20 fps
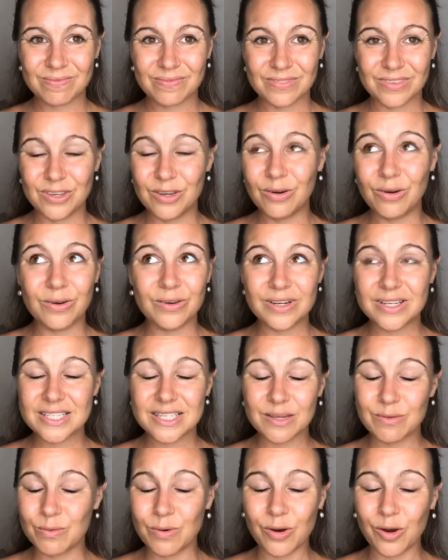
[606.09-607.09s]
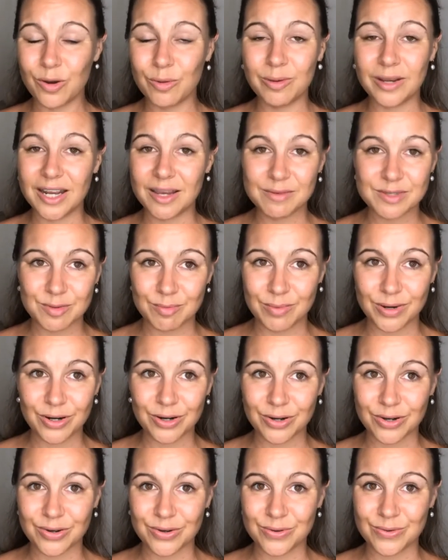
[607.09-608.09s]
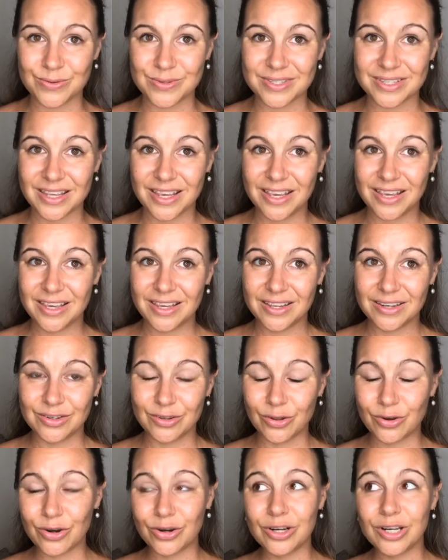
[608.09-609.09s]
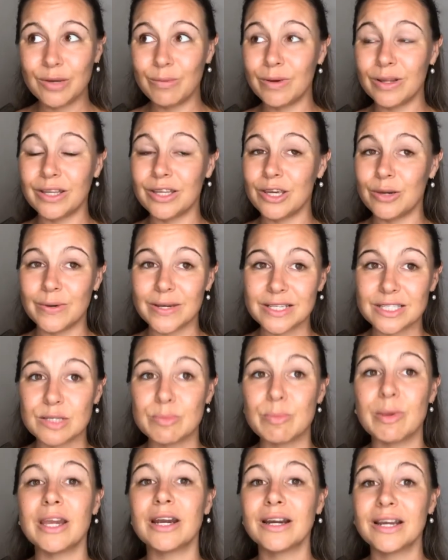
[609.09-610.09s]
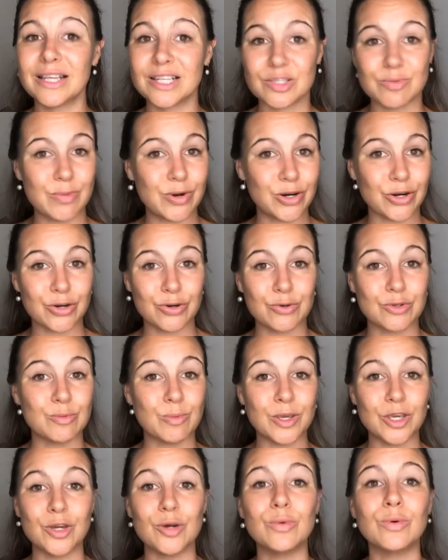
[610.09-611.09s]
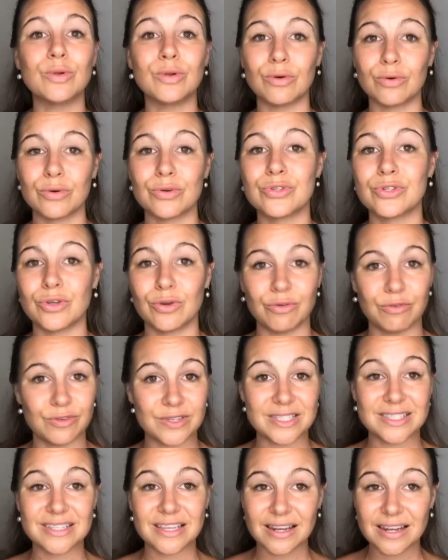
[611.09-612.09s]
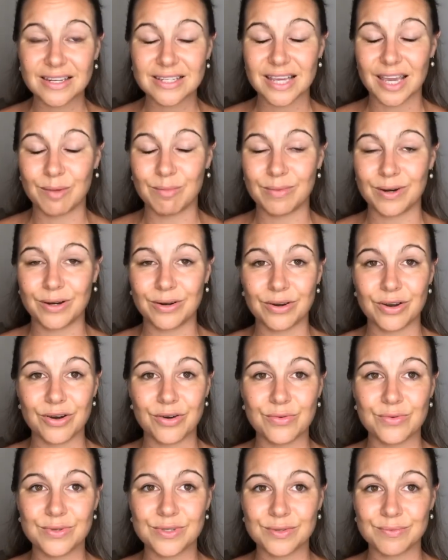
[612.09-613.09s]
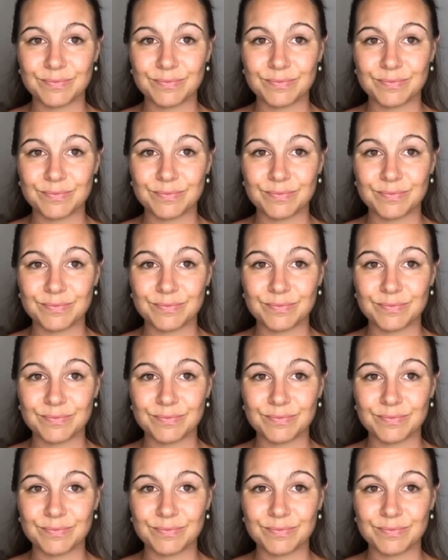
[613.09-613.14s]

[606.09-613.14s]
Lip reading: You honestly will open up to miracles. Not only will you experience miracles, but you will also facilitate miracles.